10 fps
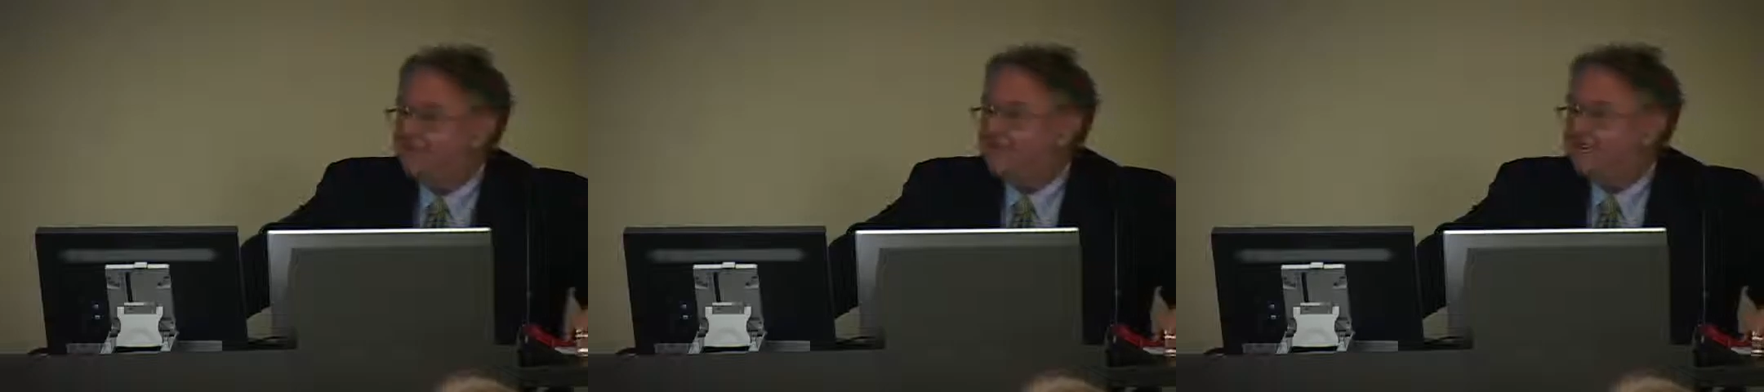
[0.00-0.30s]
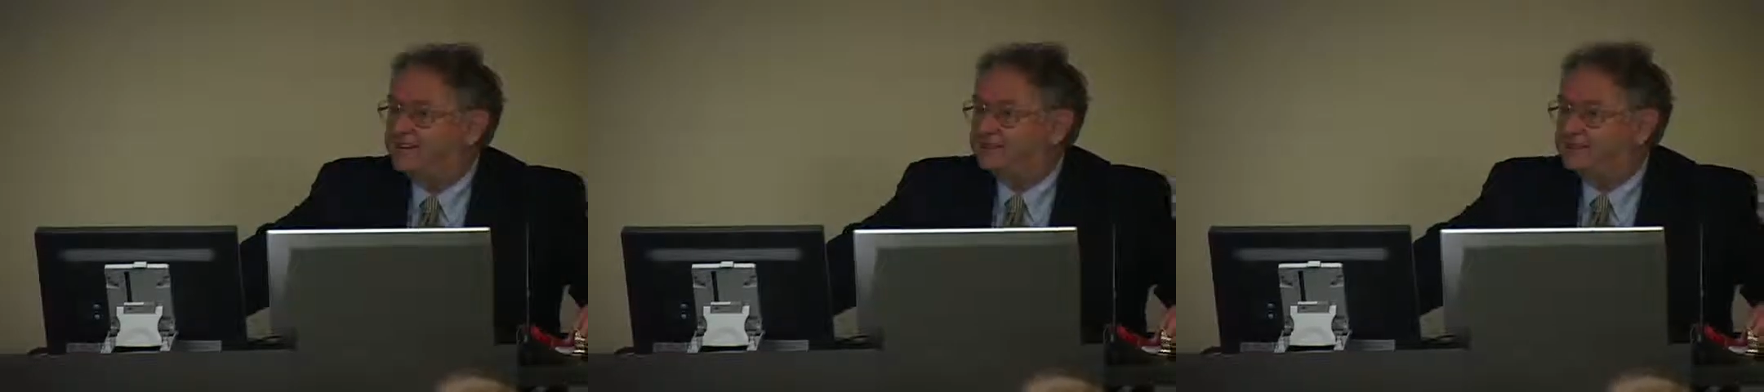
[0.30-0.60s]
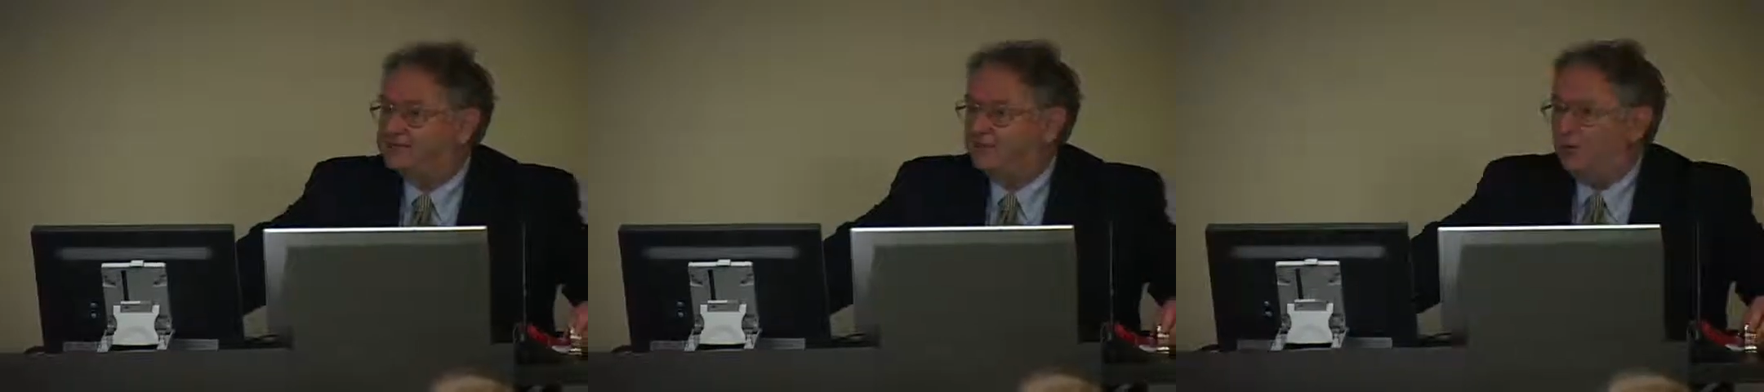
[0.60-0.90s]
if it has
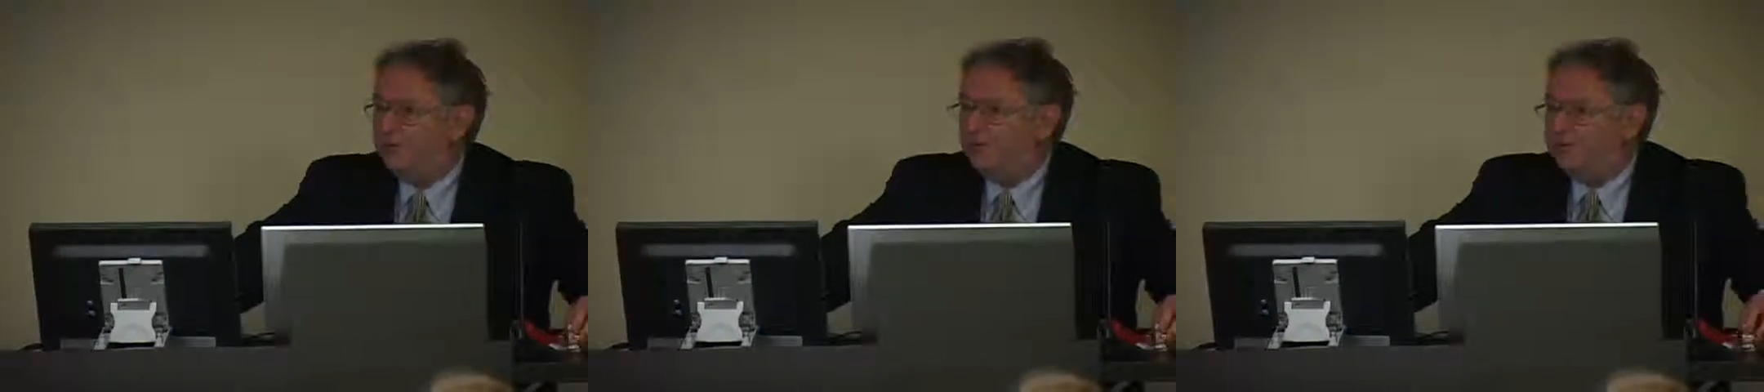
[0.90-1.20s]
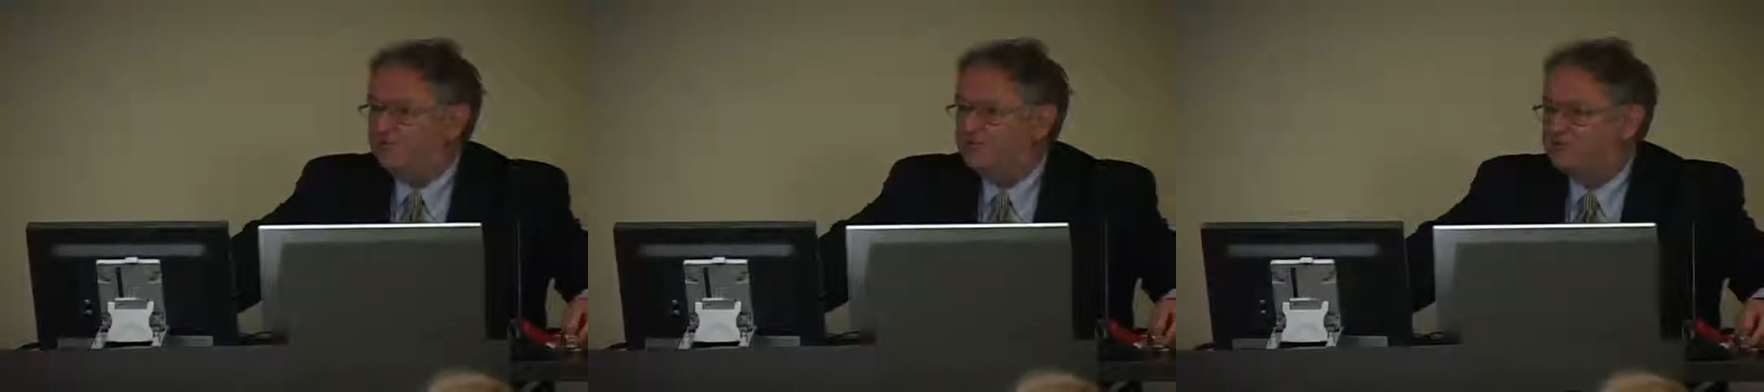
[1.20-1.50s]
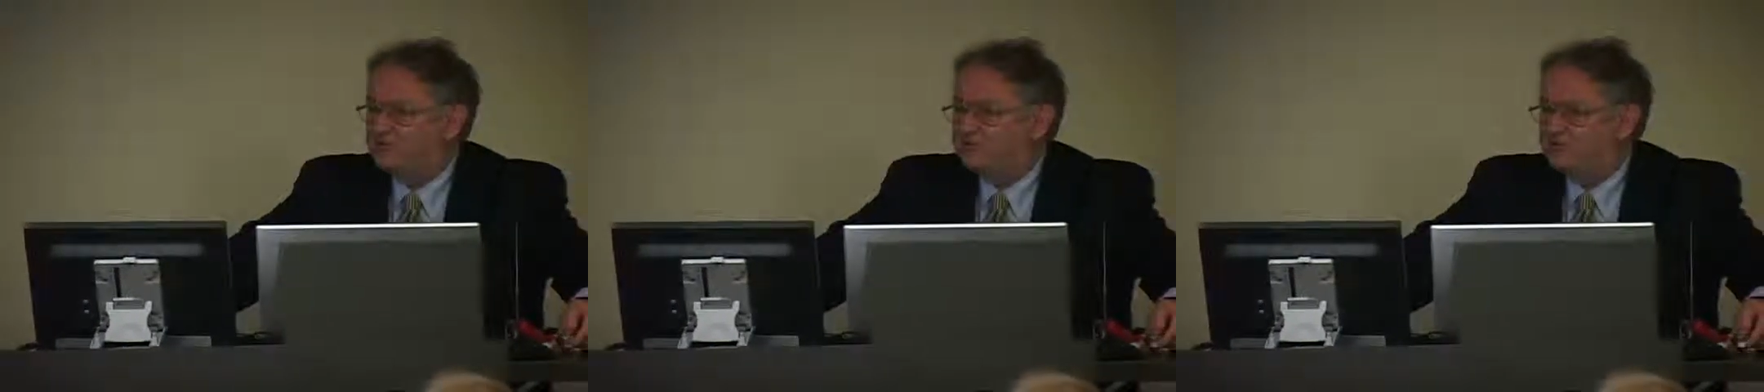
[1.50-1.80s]
a small
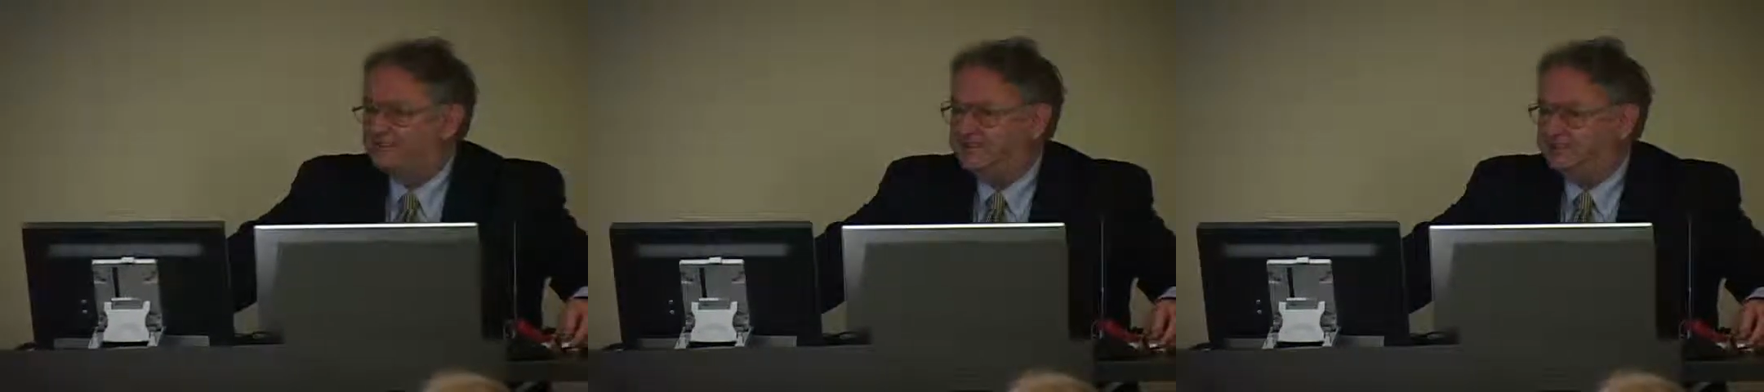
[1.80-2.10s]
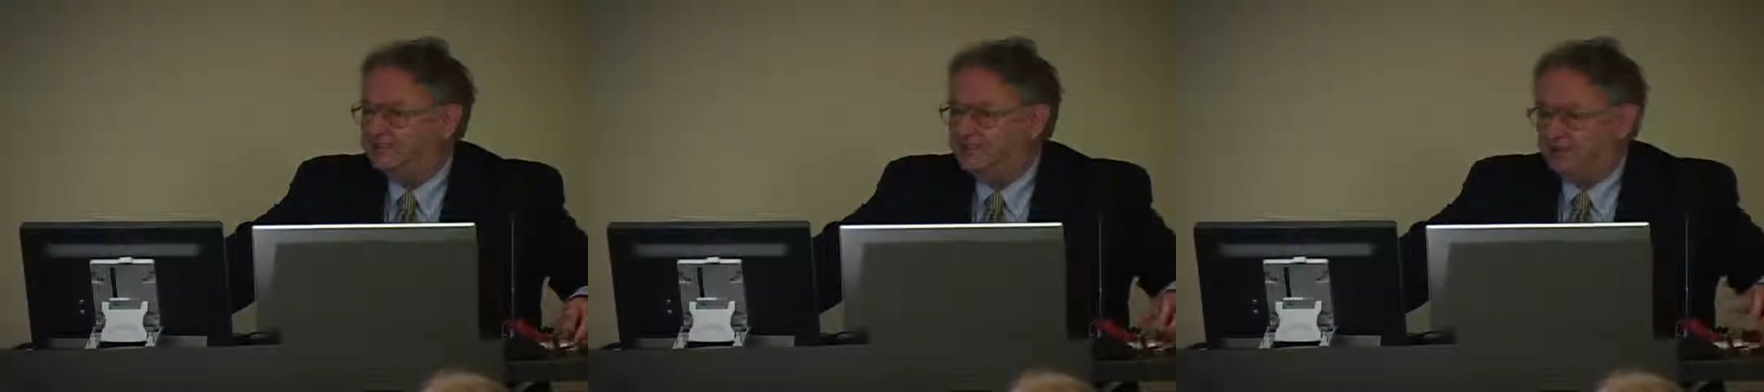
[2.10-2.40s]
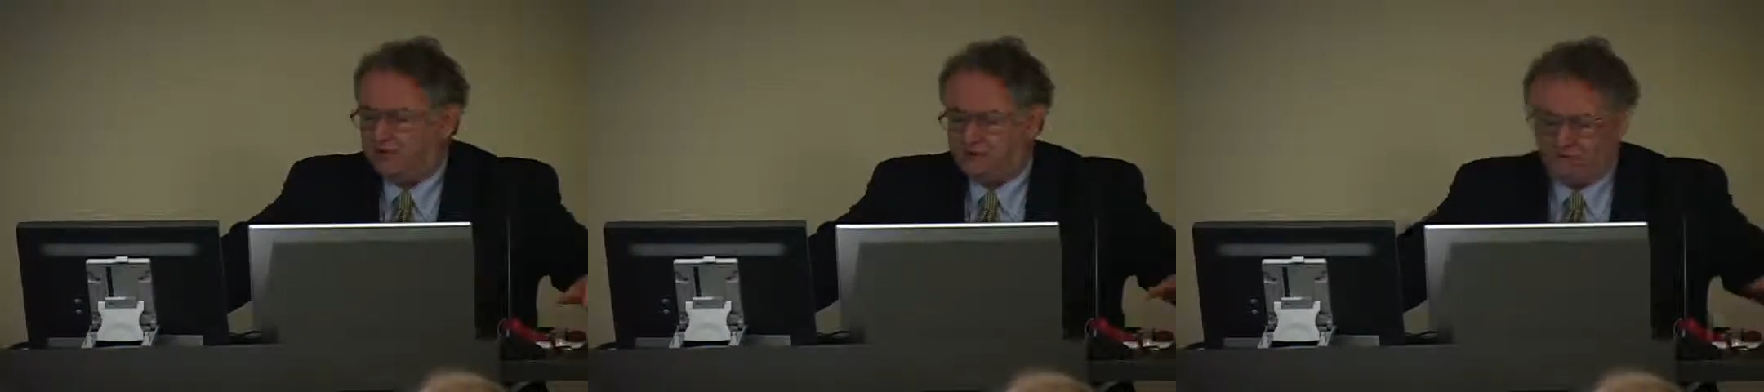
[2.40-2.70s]
range than it has a
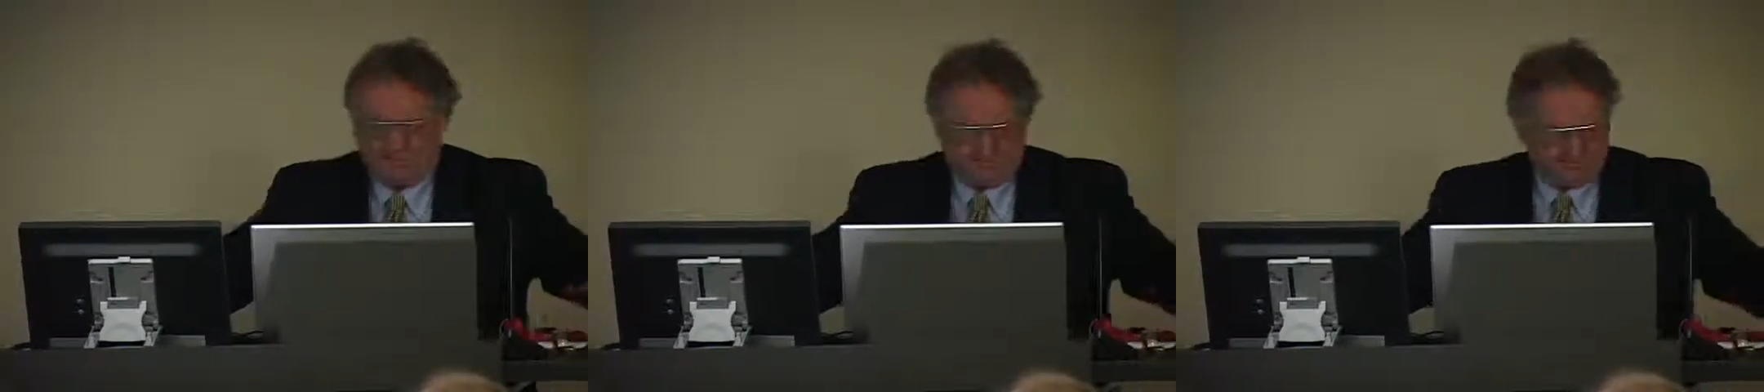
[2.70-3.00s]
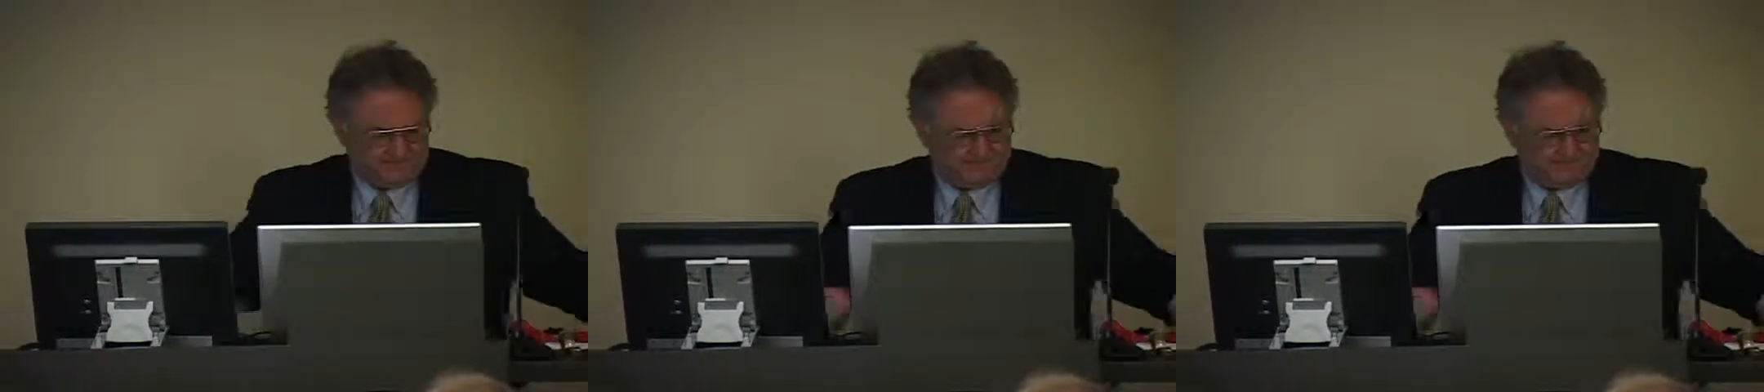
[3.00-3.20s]
large one.